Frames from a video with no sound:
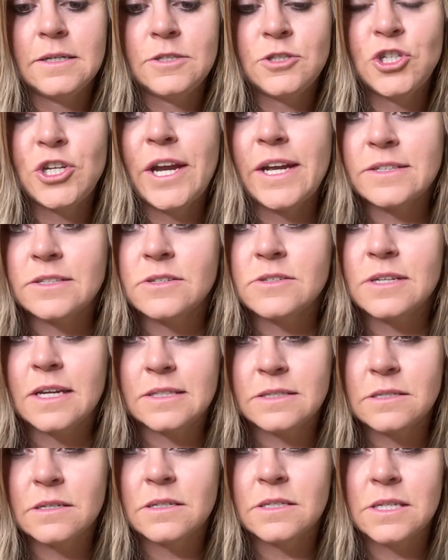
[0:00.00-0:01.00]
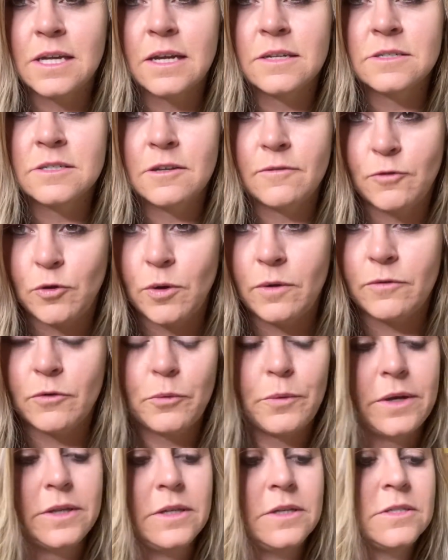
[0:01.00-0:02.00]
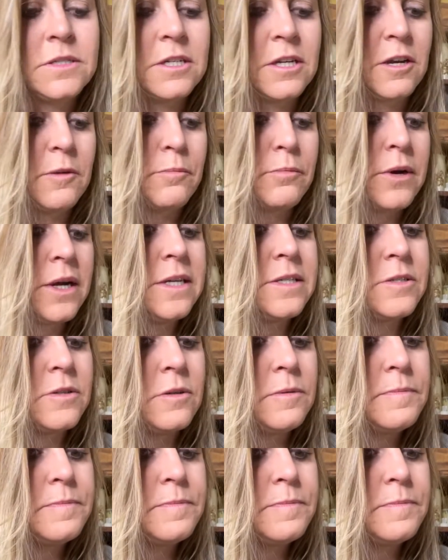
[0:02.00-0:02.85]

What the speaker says: chances at success if you have a realistic appraisal.